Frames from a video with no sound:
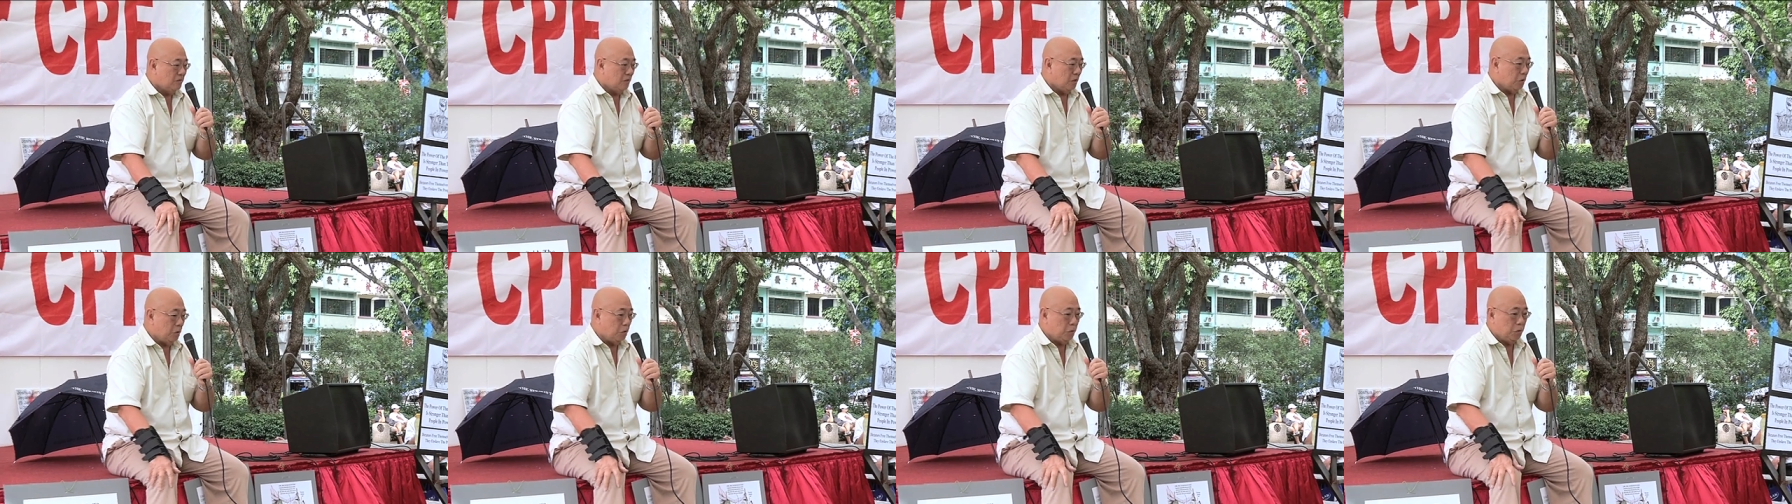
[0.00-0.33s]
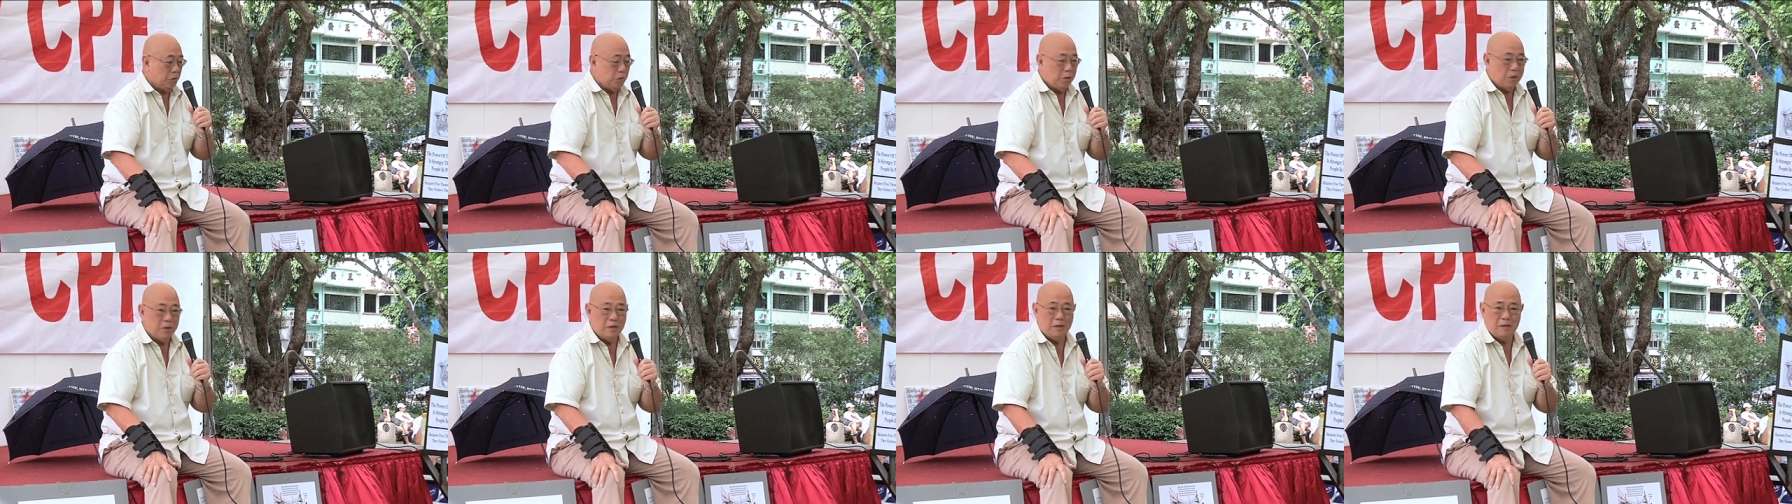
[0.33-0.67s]

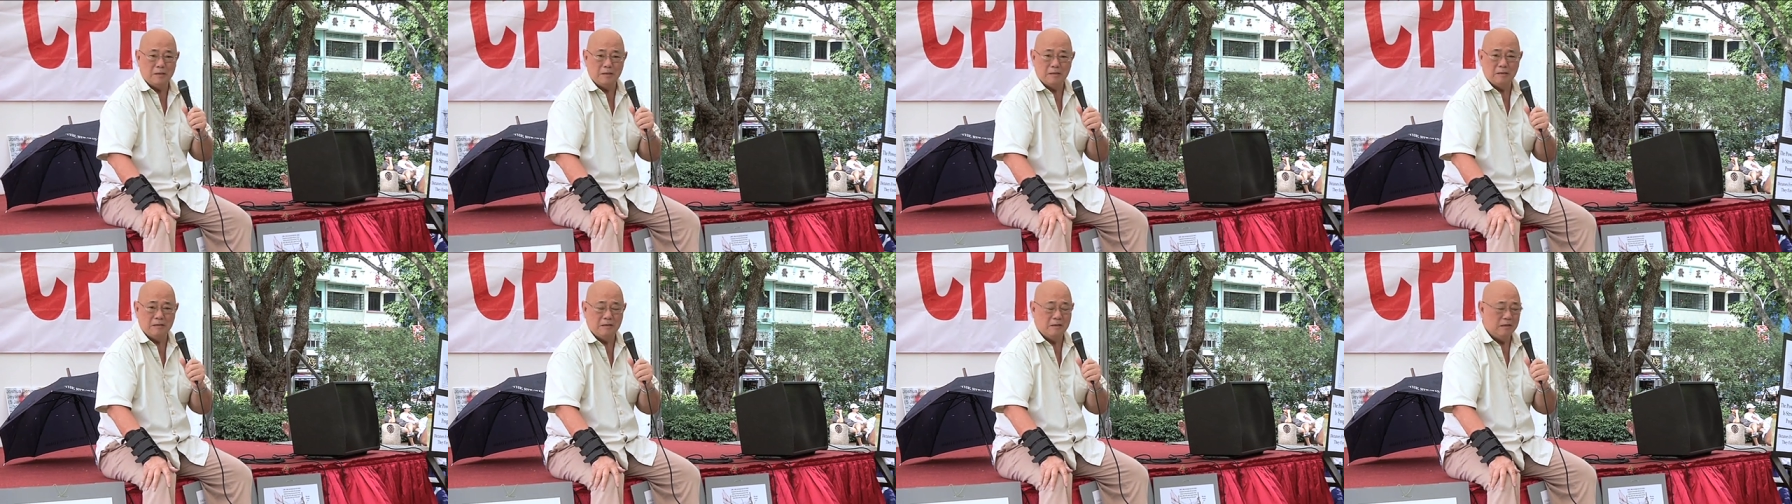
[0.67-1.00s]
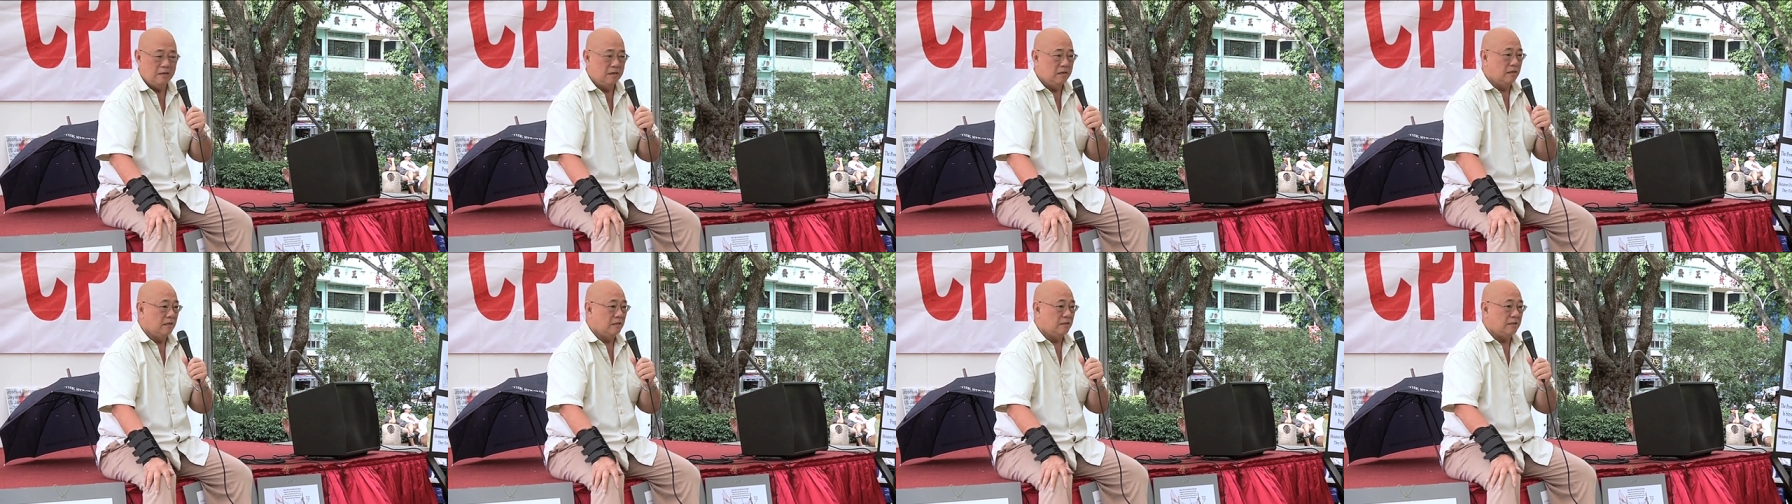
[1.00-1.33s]
so,
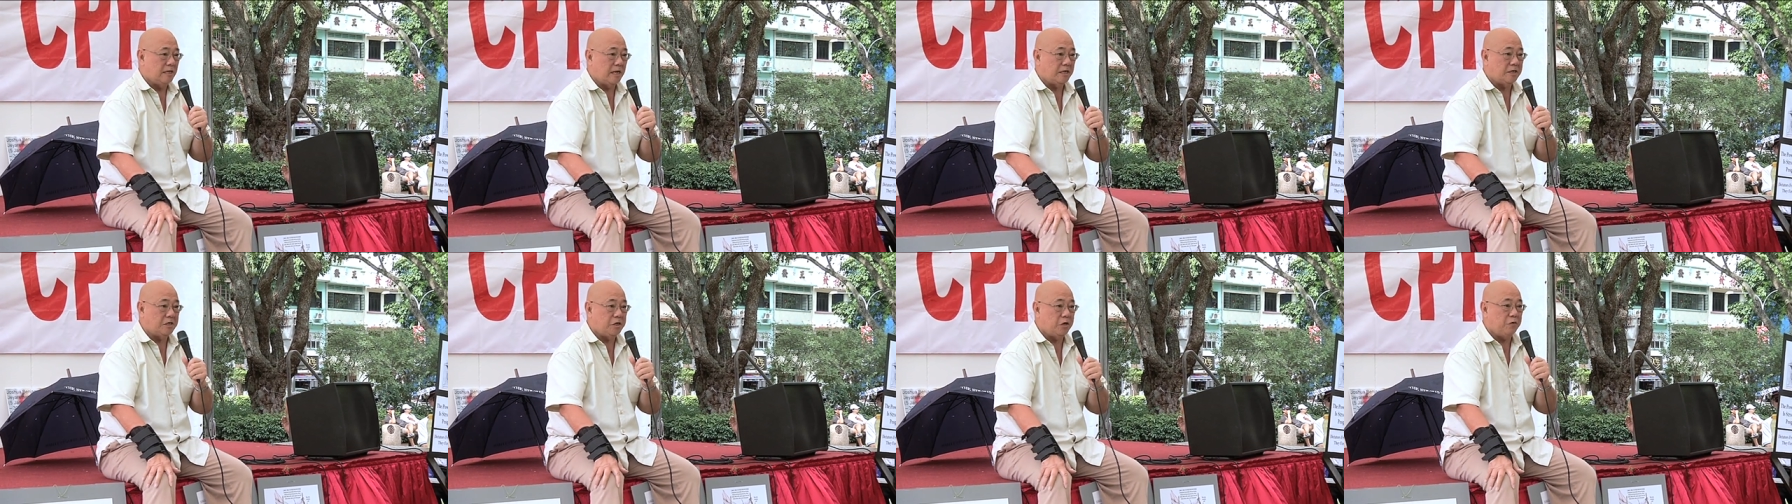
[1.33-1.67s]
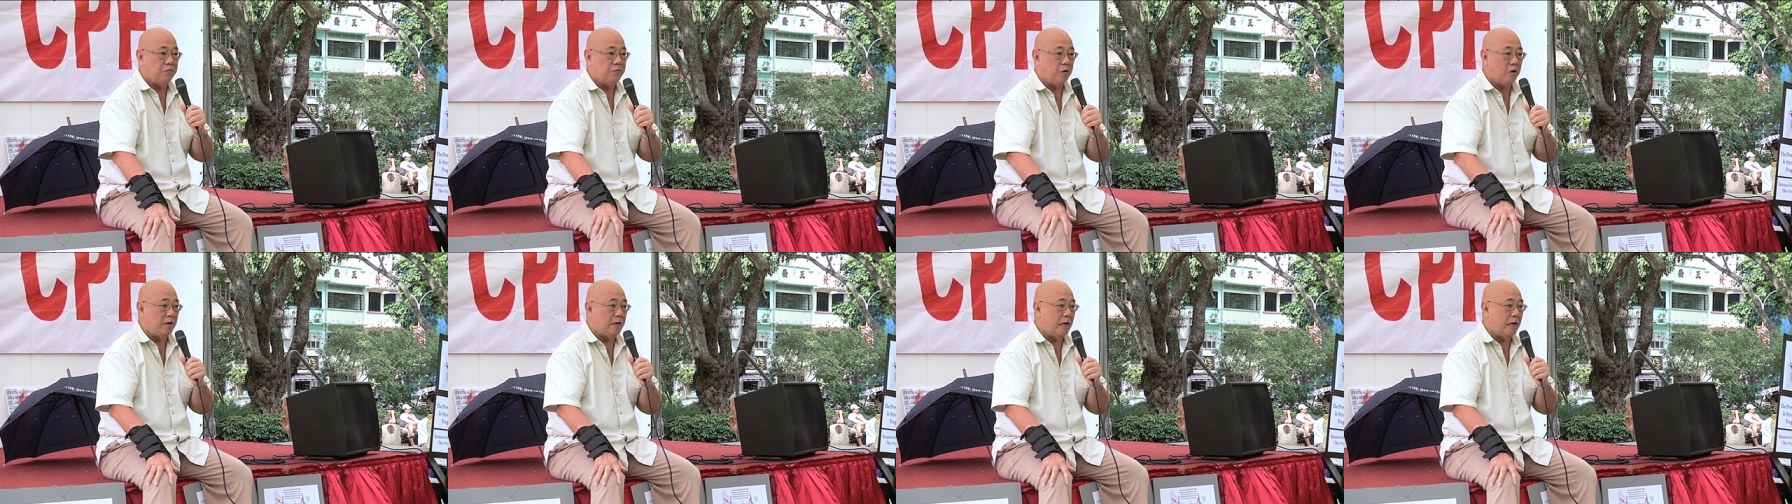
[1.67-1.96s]
thank you for